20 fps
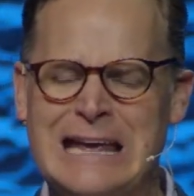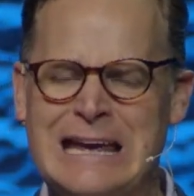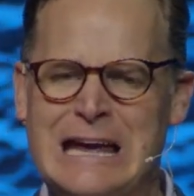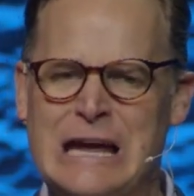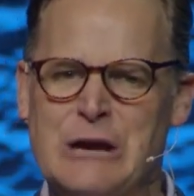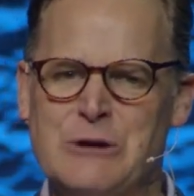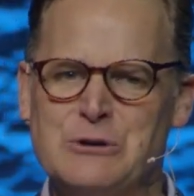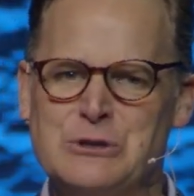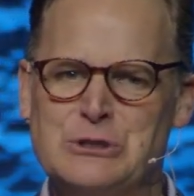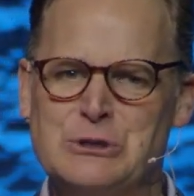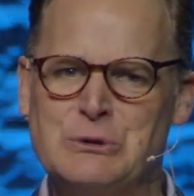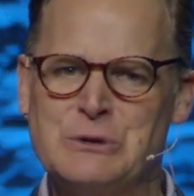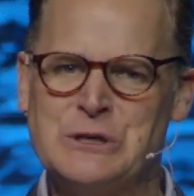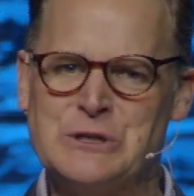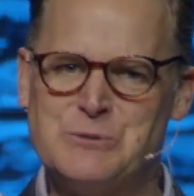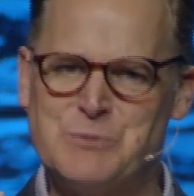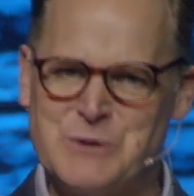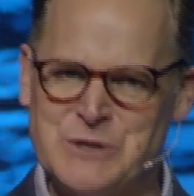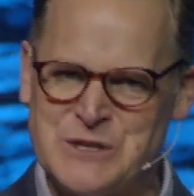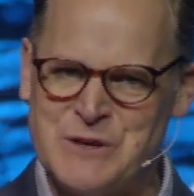He was doing
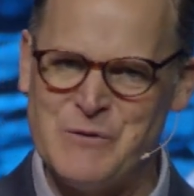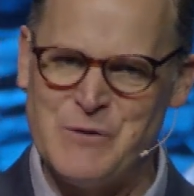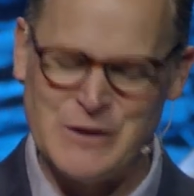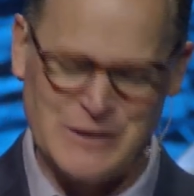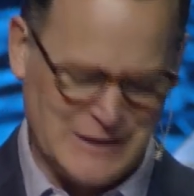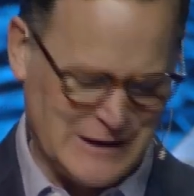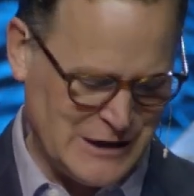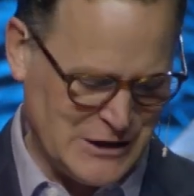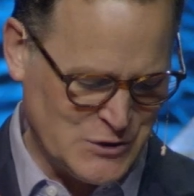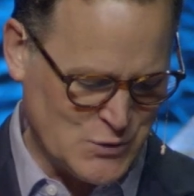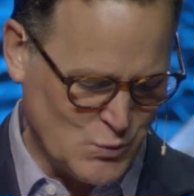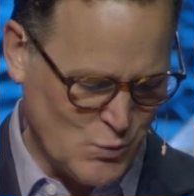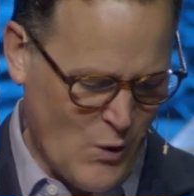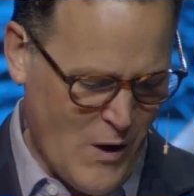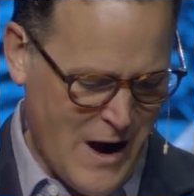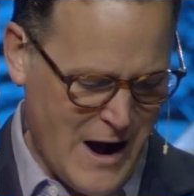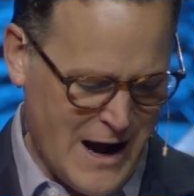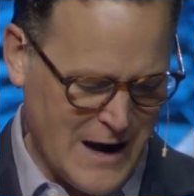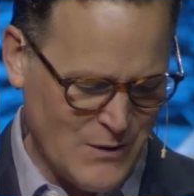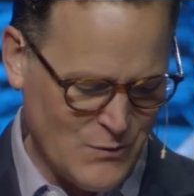specific things.
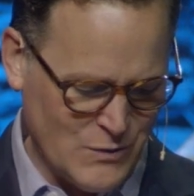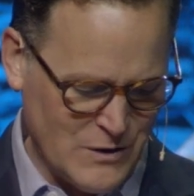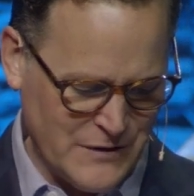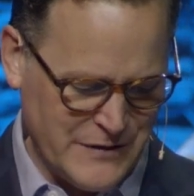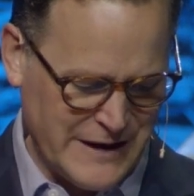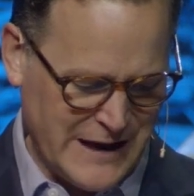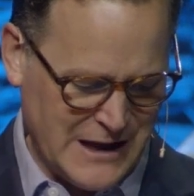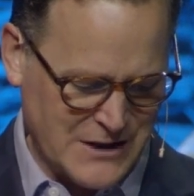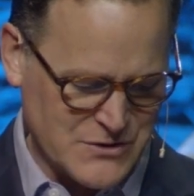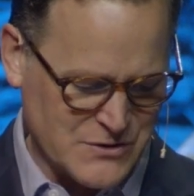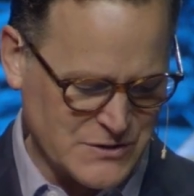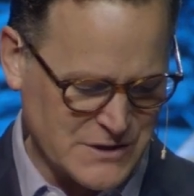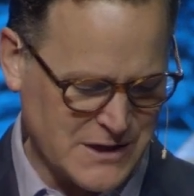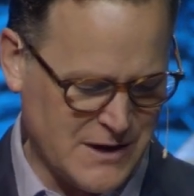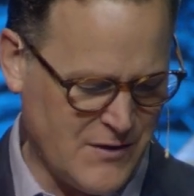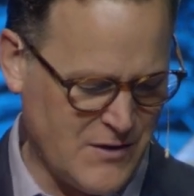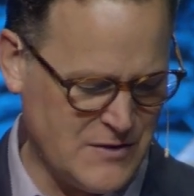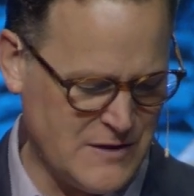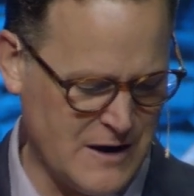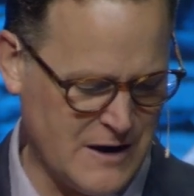Why? Well, the answer is
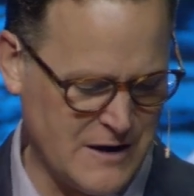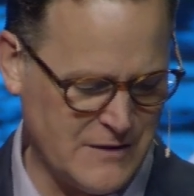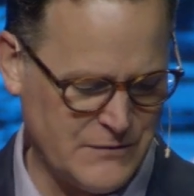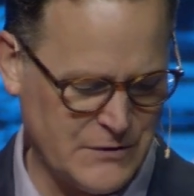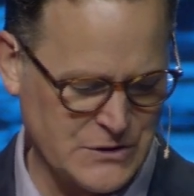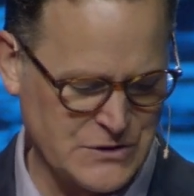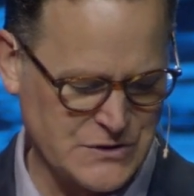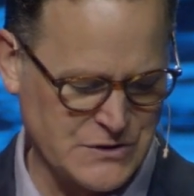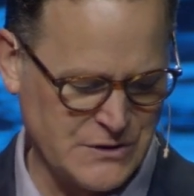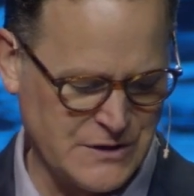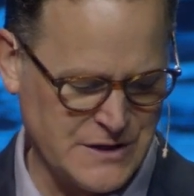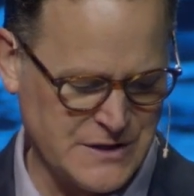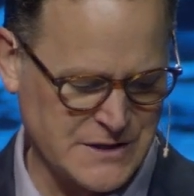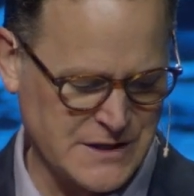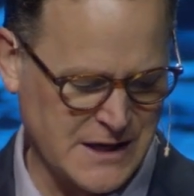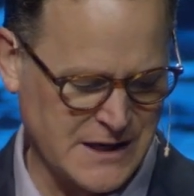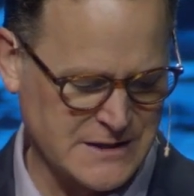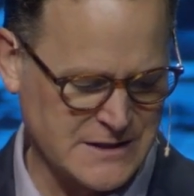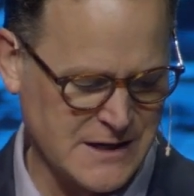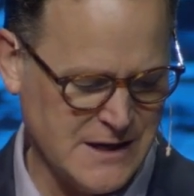given there in verse
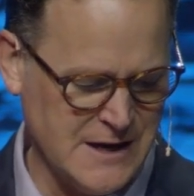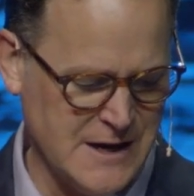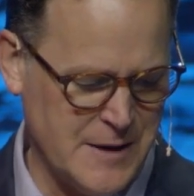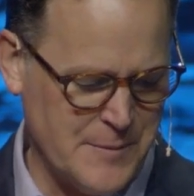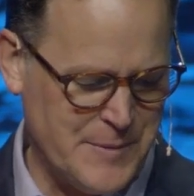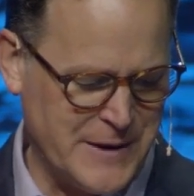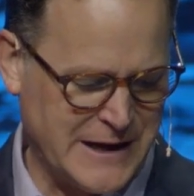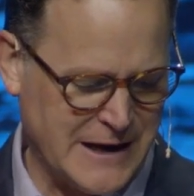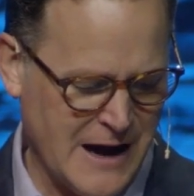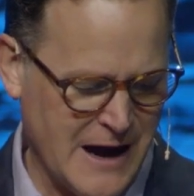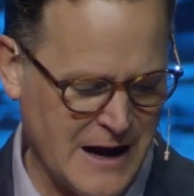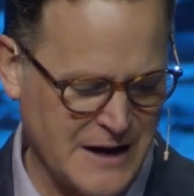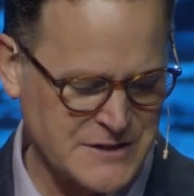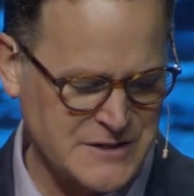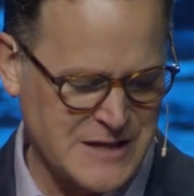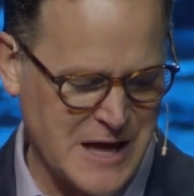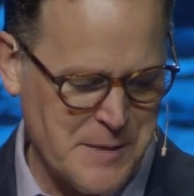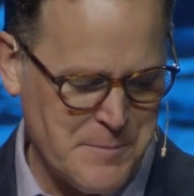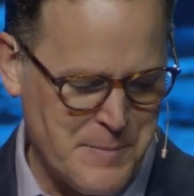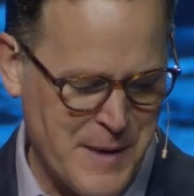36. "Because
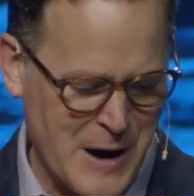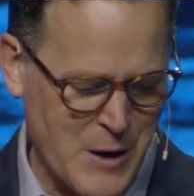they bear